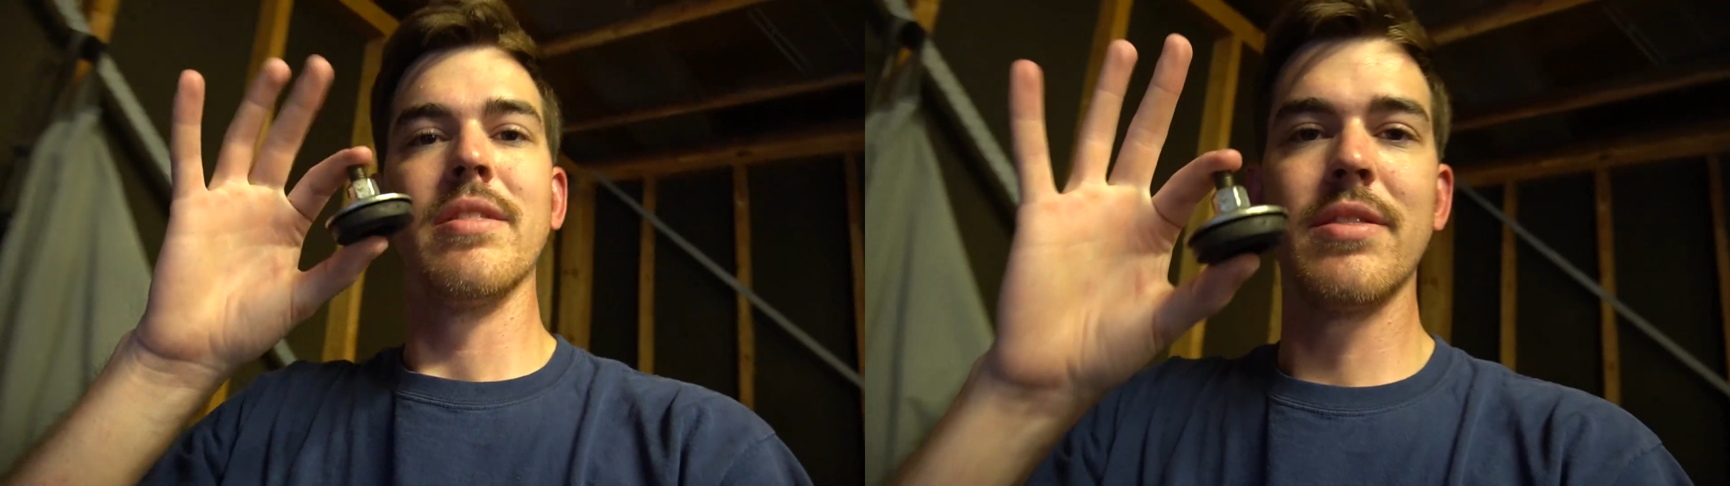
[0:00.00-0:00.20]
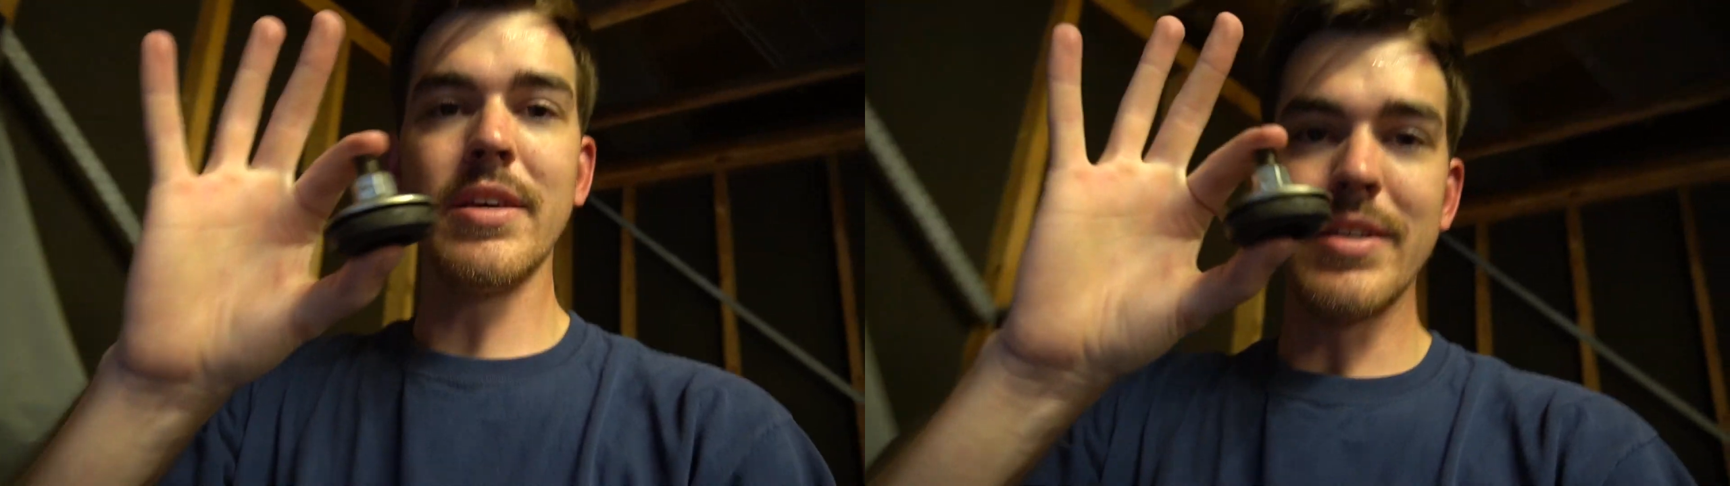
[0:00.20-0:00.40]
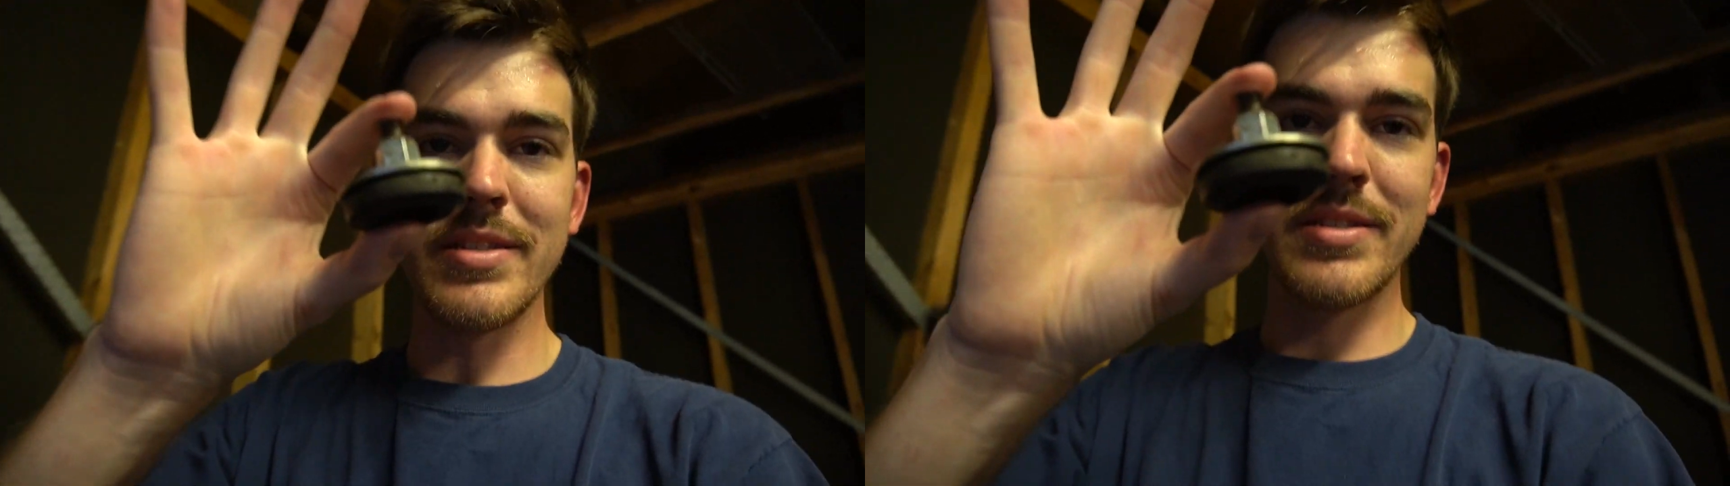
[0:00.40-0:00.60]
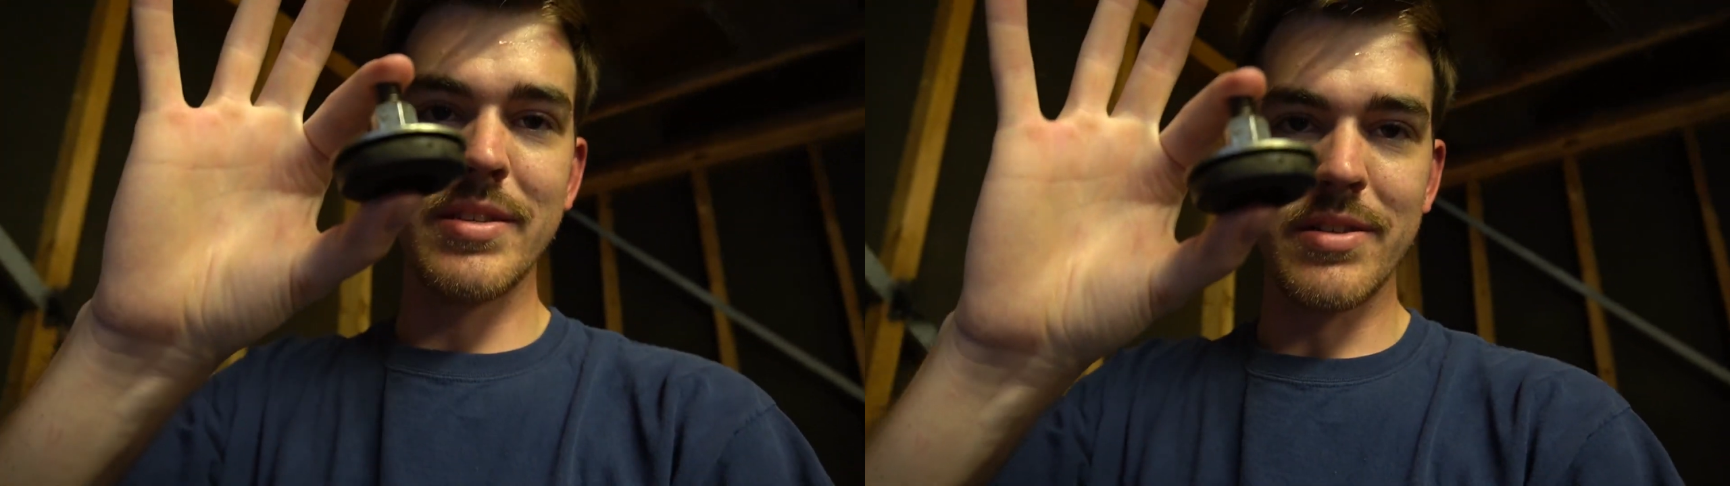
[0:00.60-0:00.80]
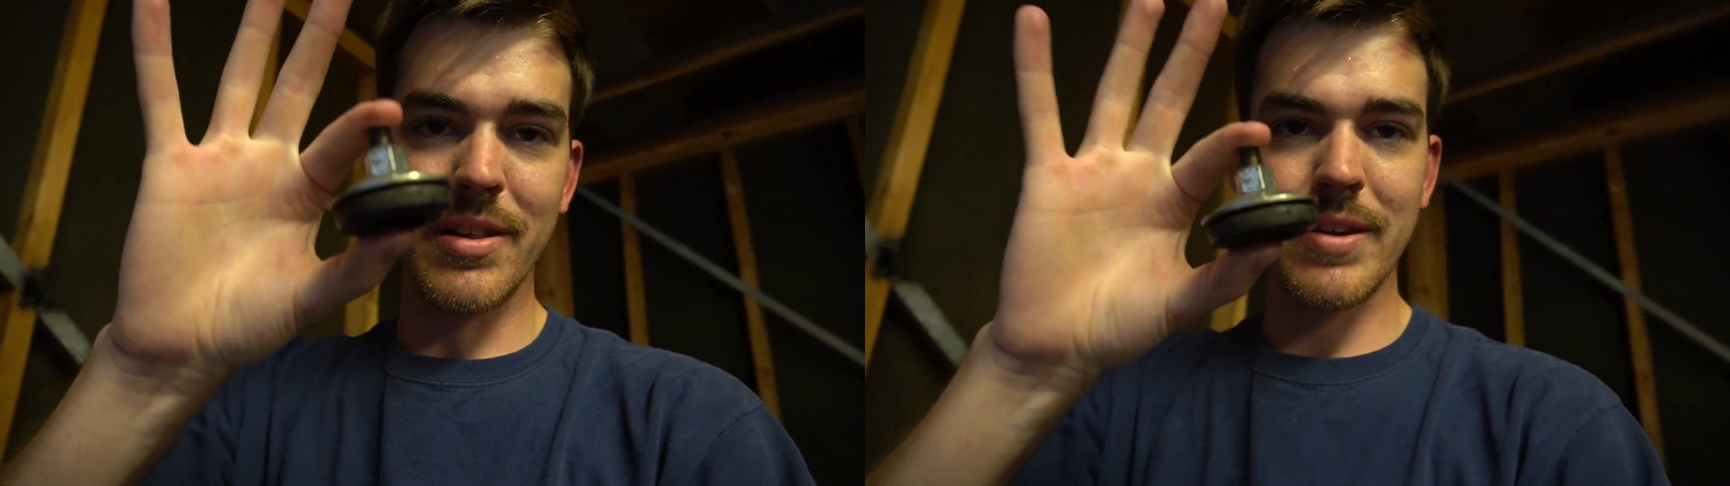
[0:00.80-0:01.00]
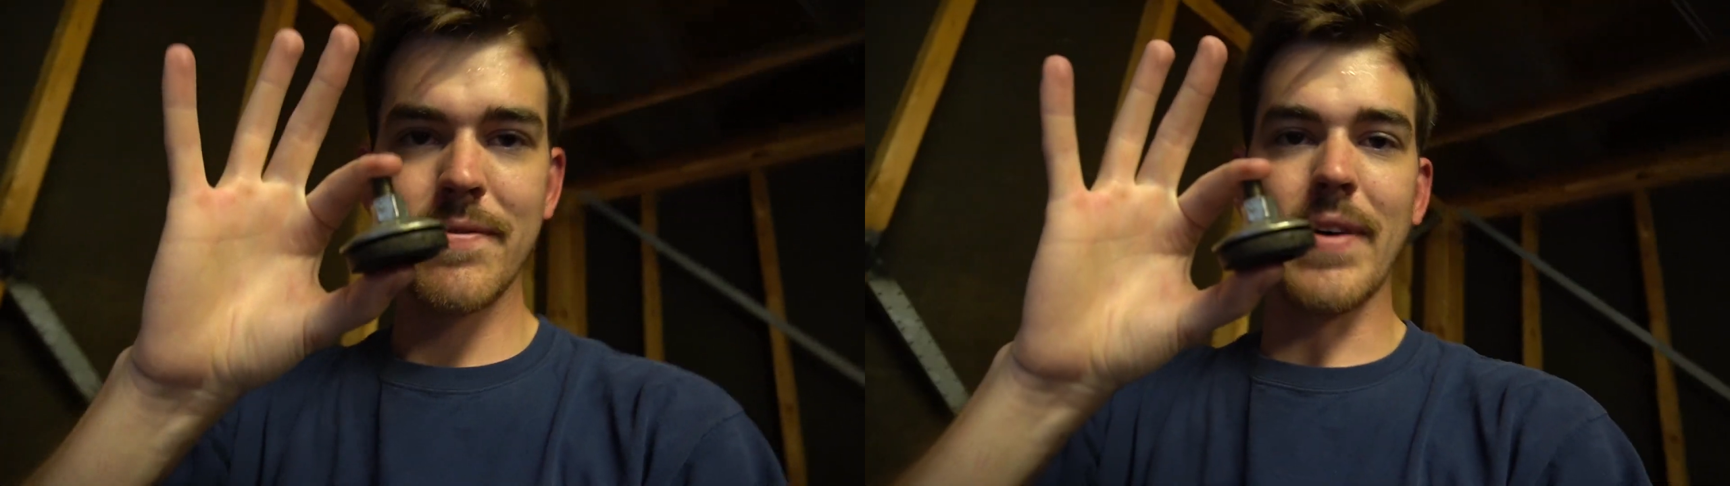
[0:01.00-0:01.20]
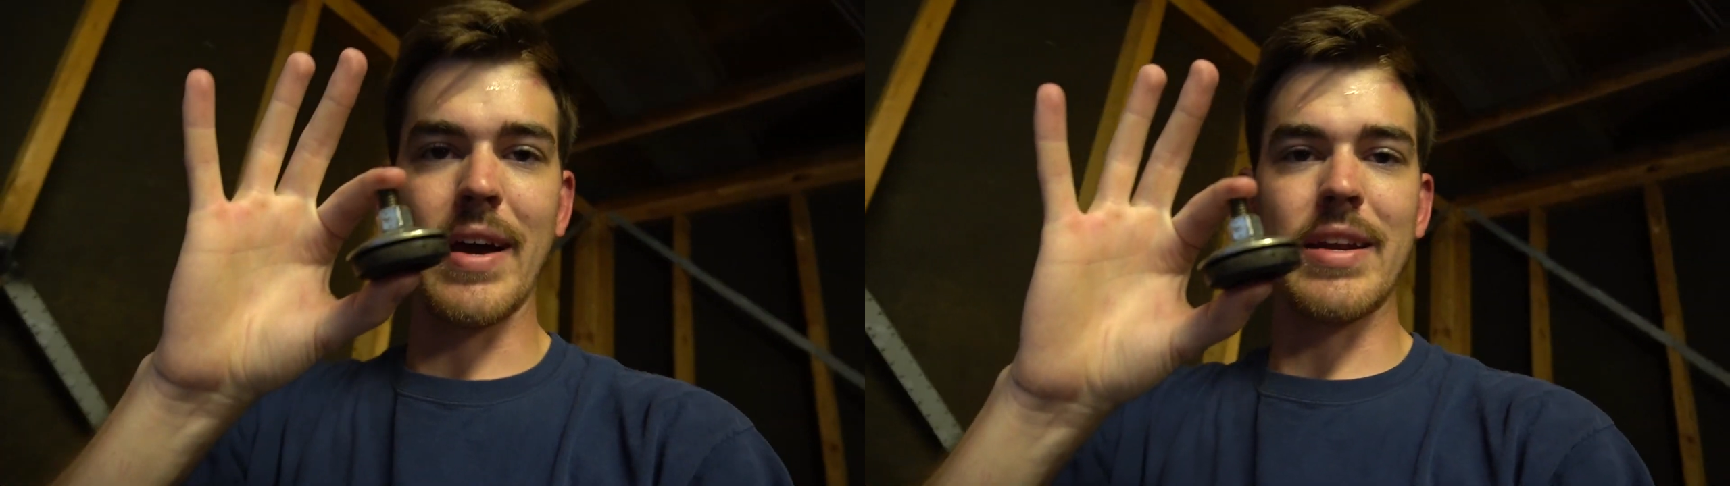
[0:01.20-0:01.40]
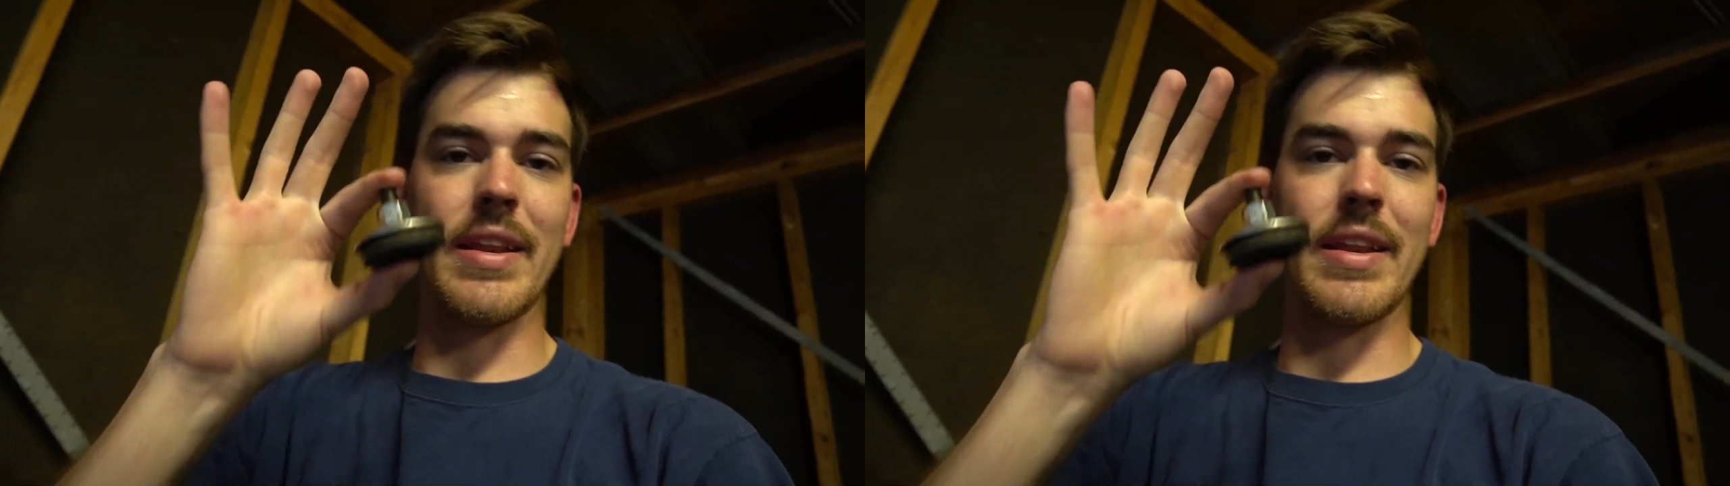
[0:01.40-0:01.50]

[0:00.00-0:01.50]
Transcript: This is all I can find.